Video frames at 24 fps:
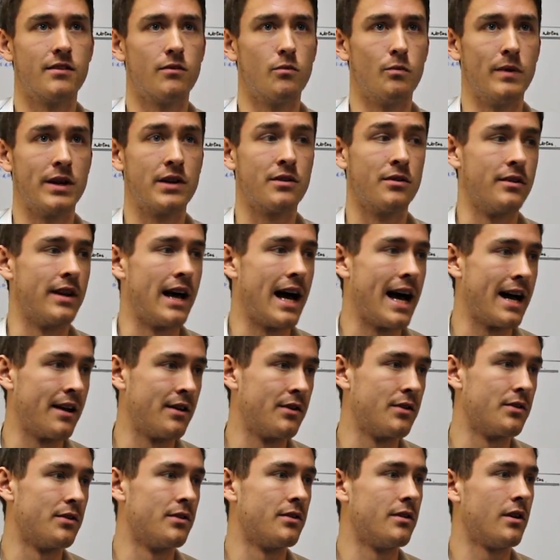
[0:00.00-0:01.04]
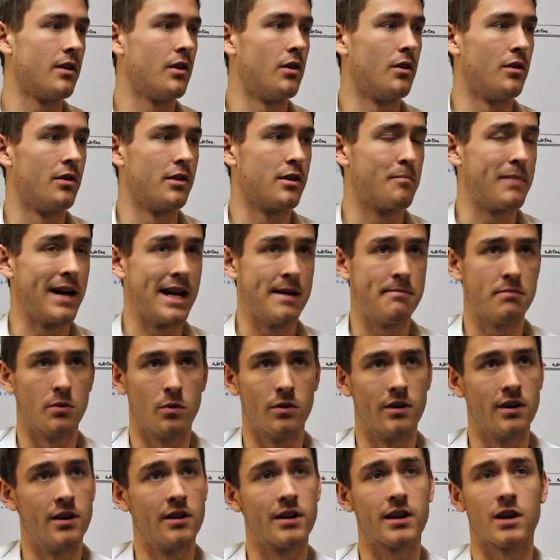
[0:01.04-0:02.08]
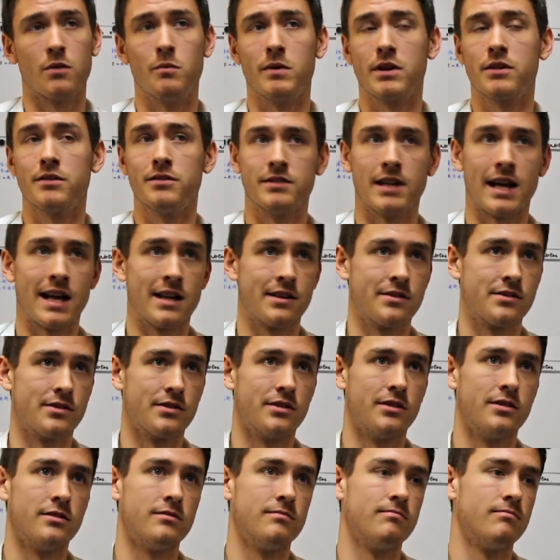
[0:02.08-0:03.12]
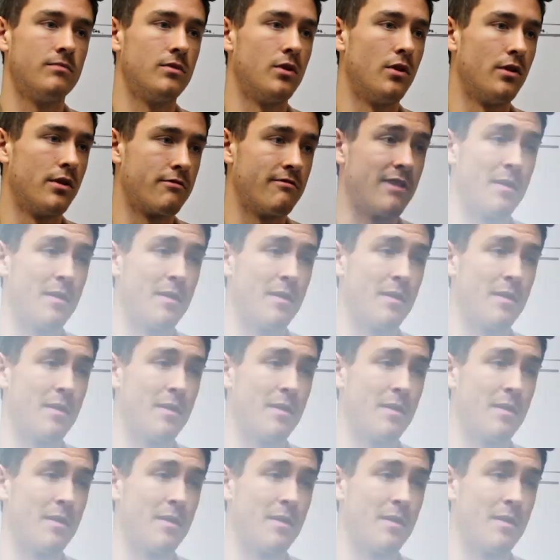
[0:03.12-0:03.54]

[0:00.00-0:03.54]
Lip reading: we couldn't handle all the paperwork and we couldn't handle all the